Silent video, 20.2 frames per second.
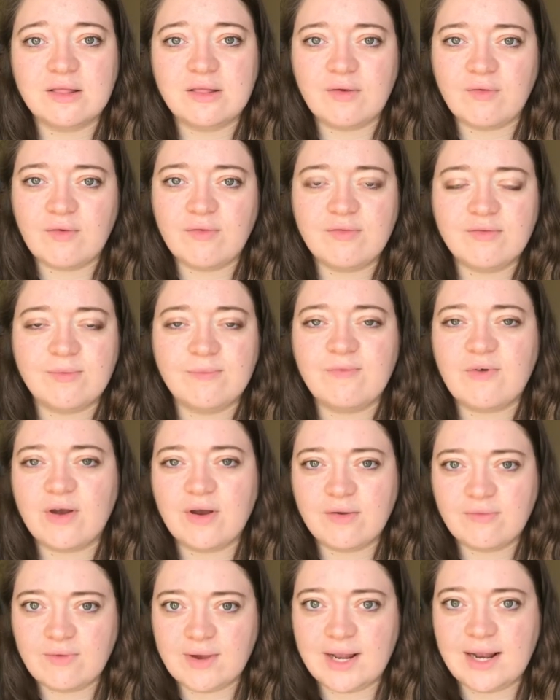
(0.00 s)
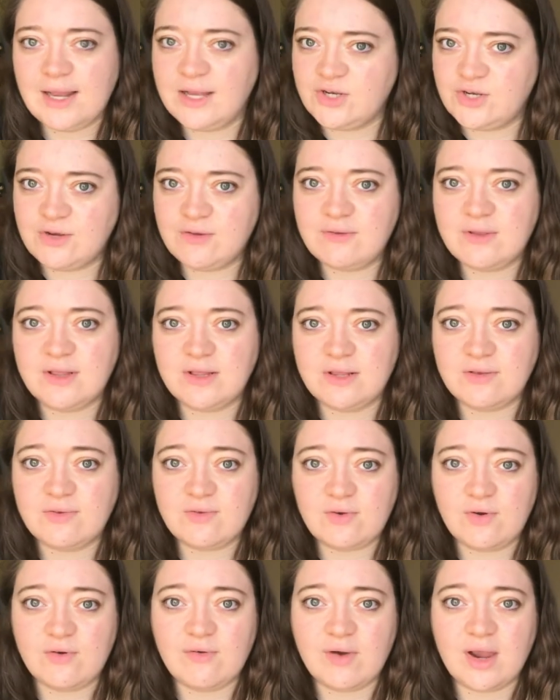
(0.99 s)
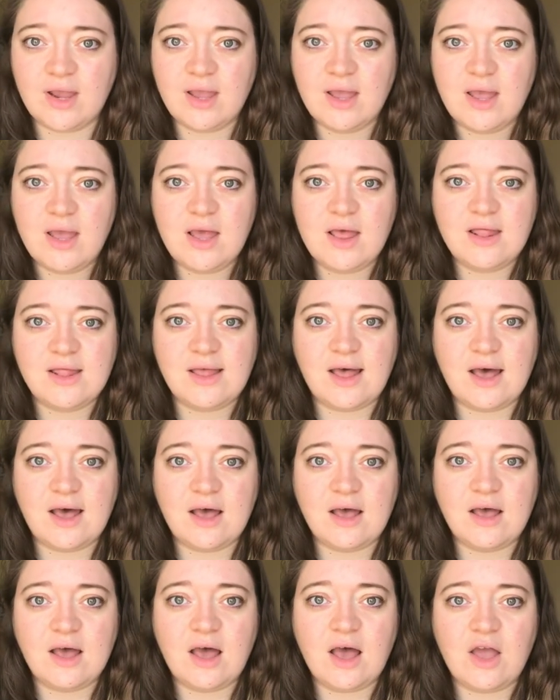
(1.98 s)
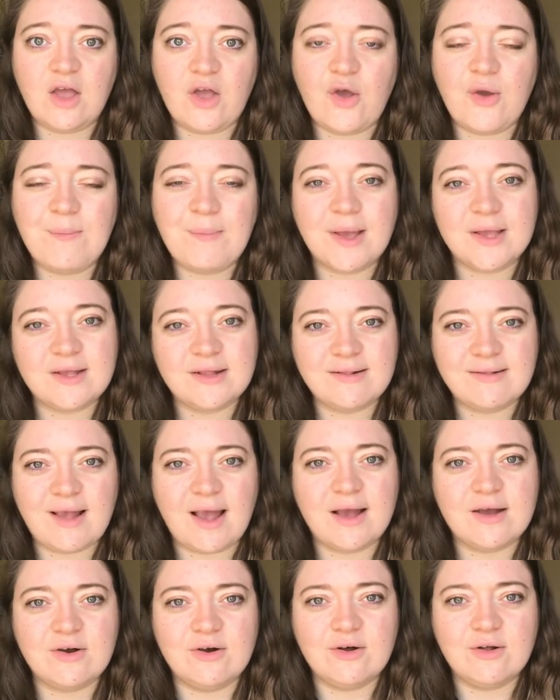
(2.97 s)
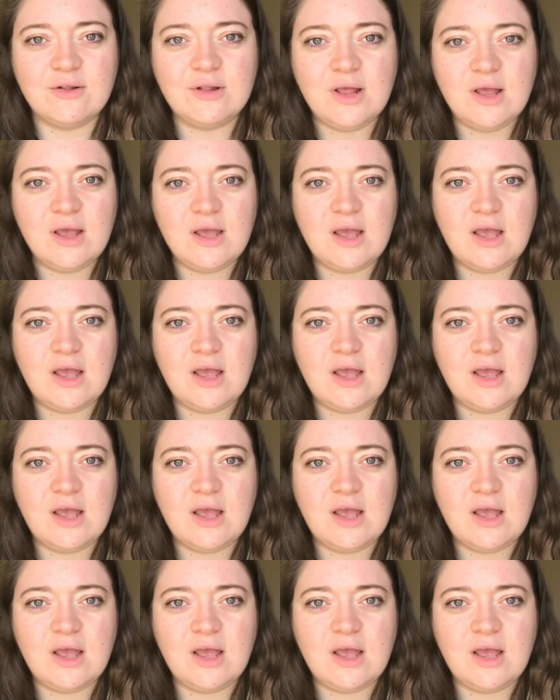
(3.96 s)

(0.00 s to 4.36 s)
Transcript: There are some very real issues in this story that I hope I can tackle,